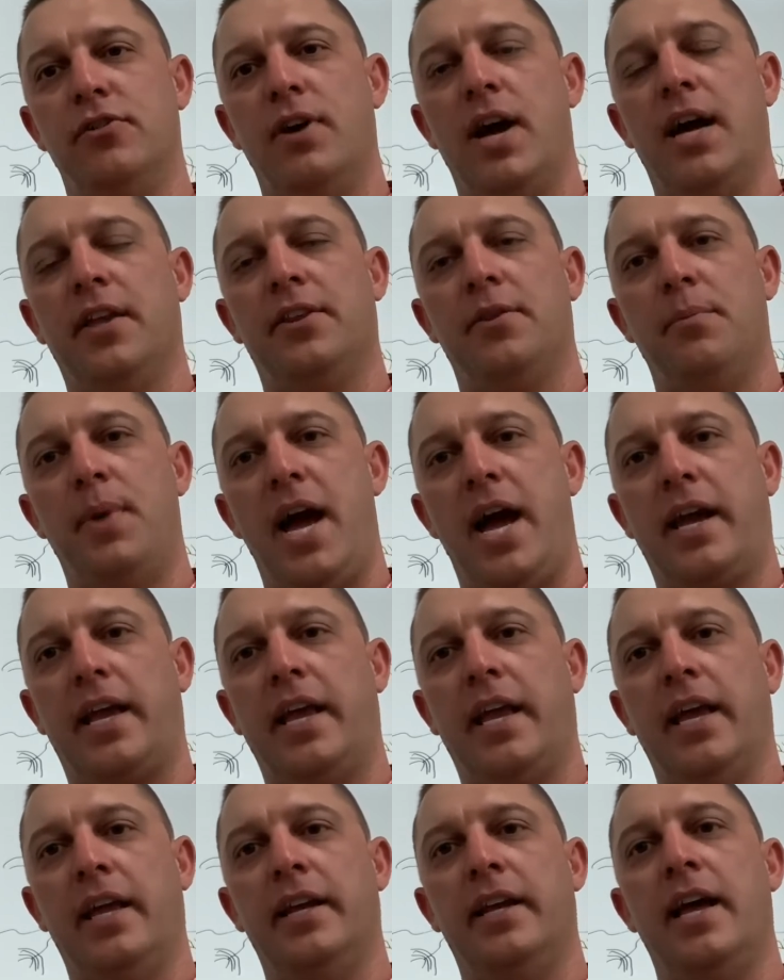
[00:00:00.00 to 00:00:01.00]
out the
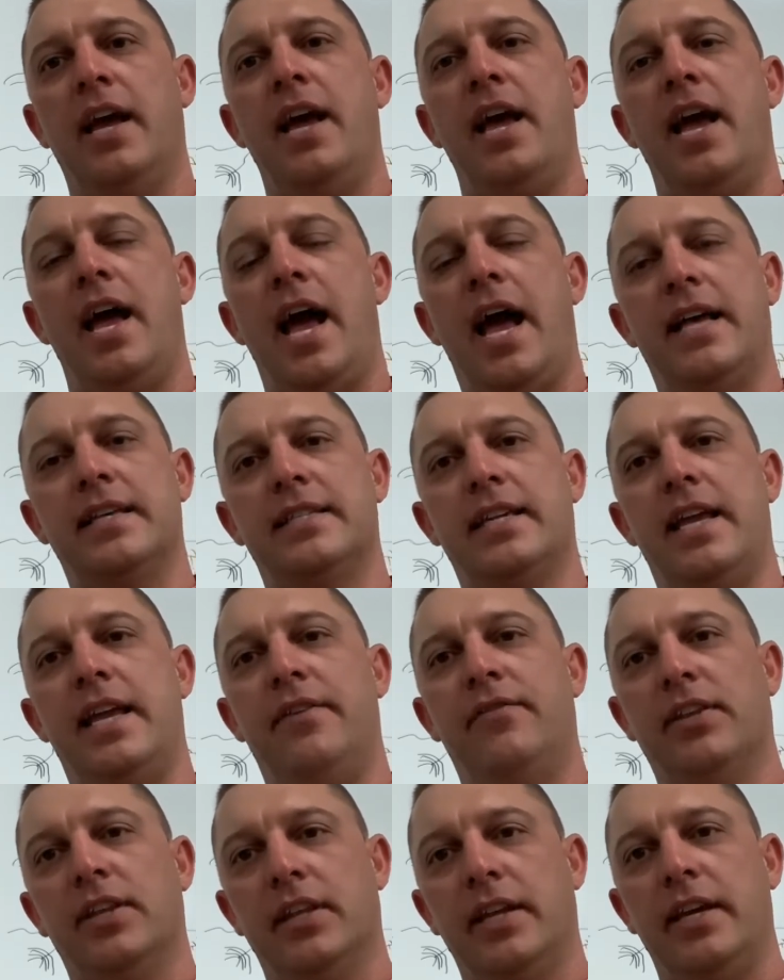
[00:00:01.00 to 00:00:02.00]
back end as
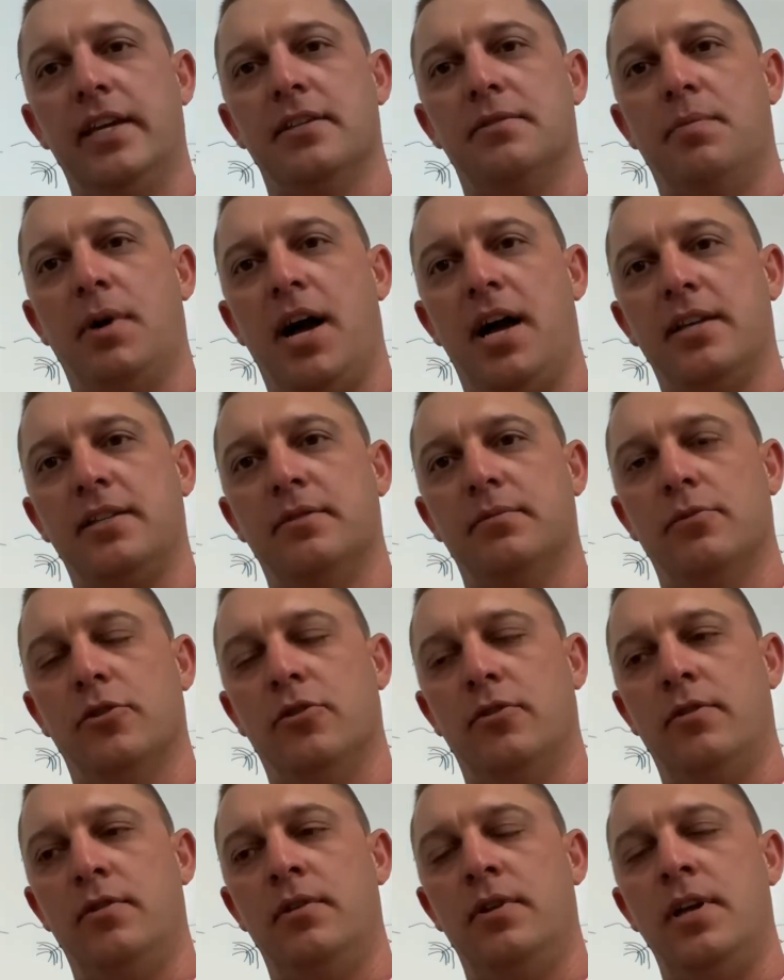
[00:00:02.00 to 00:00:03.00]
evenly as
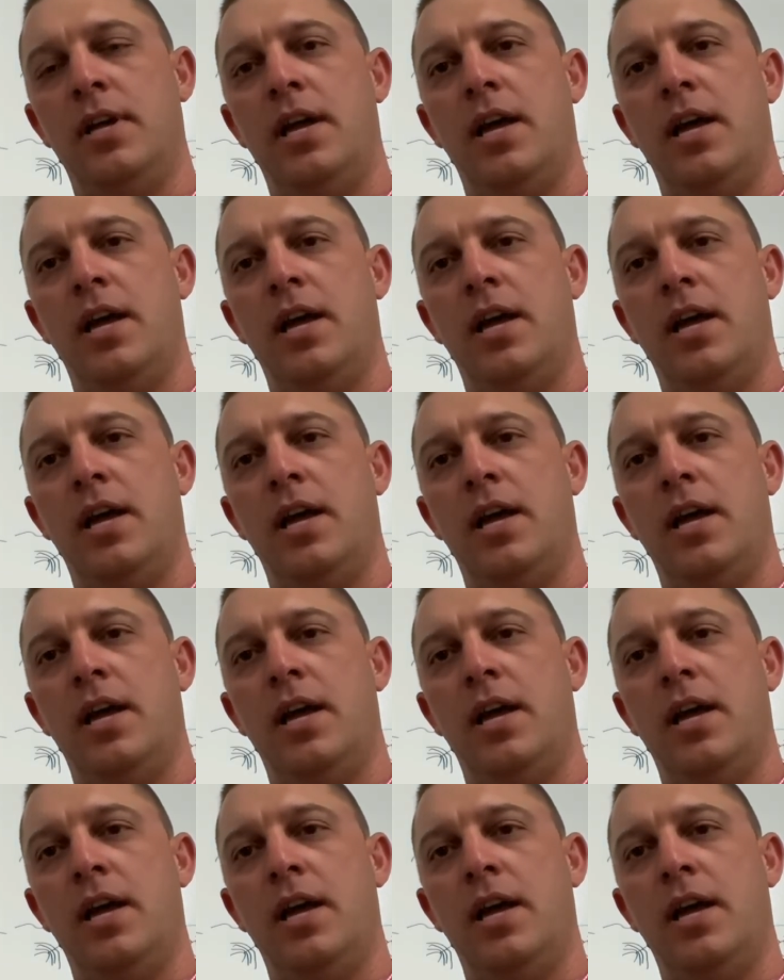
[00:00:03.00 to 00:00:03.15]
possible.